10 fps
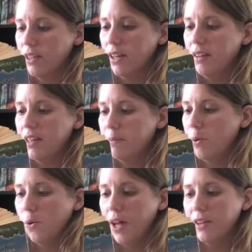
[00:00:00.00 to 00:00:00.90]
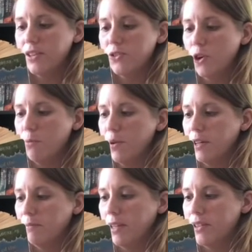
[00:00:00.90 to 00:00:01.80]
He pulled out his notebook
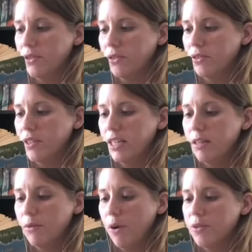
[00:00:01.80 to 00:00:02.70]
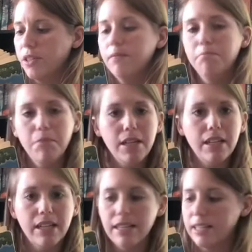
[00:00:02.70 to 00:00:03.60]
and pencil. He wrote,
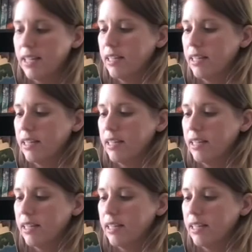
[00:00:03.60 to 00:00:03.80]
"Meetings in